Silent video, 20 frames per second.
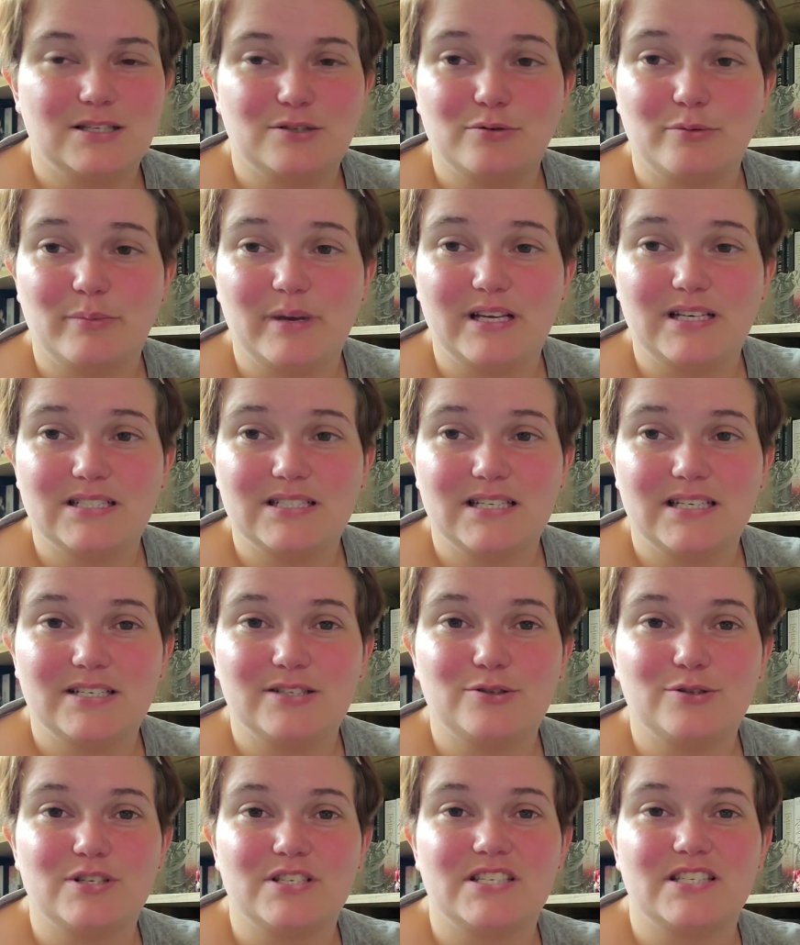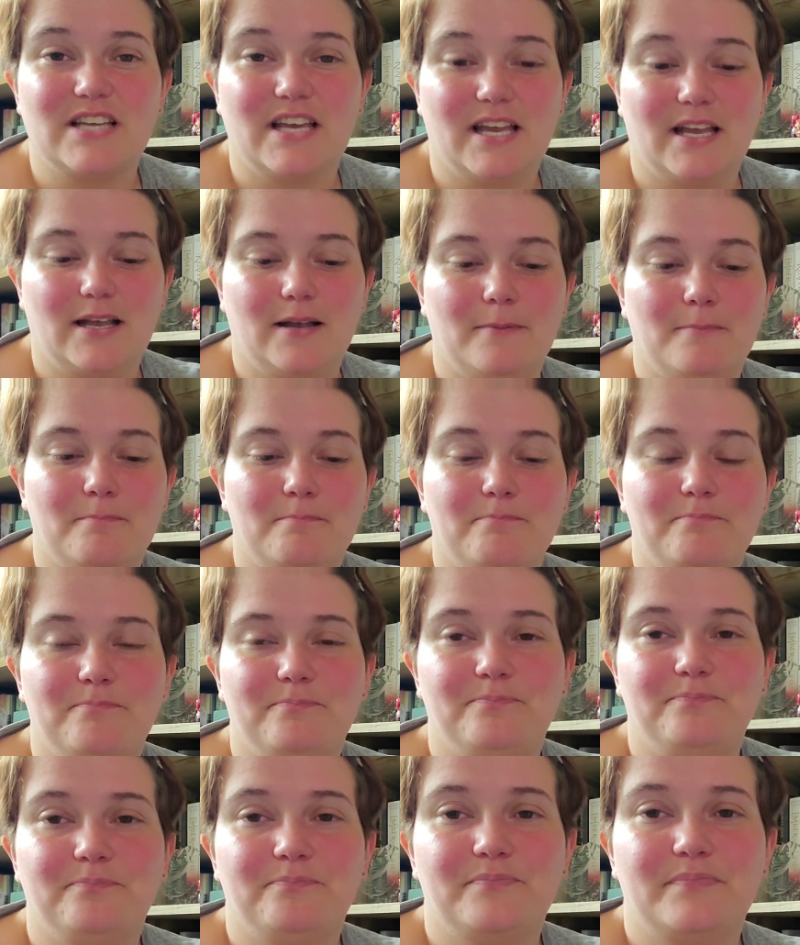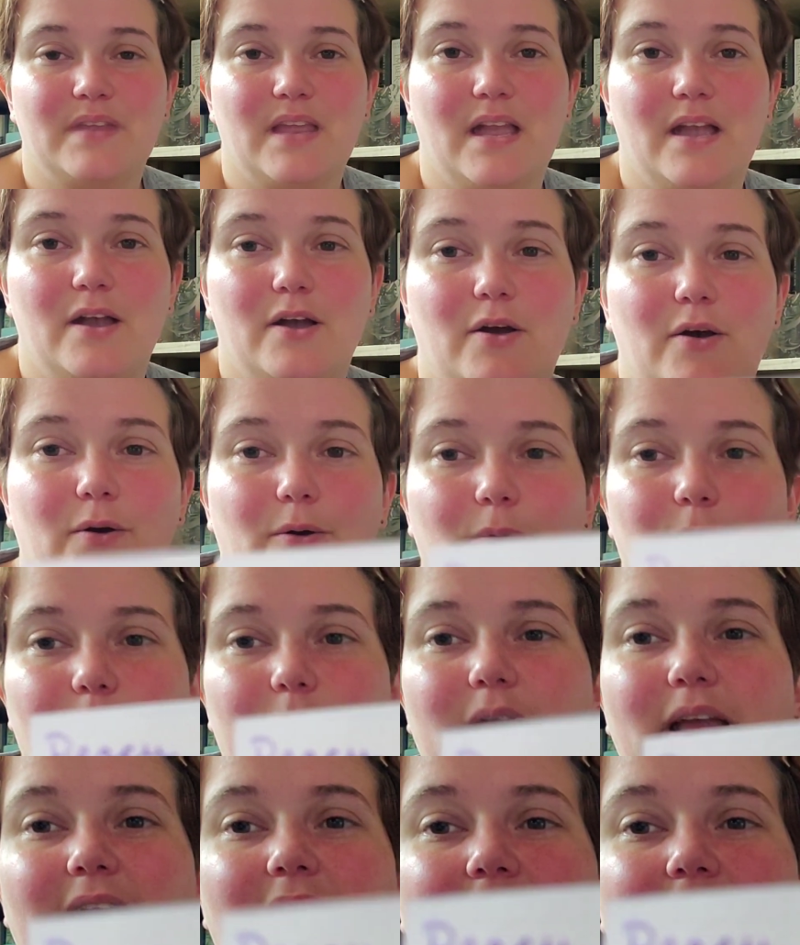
what makes it interesting. We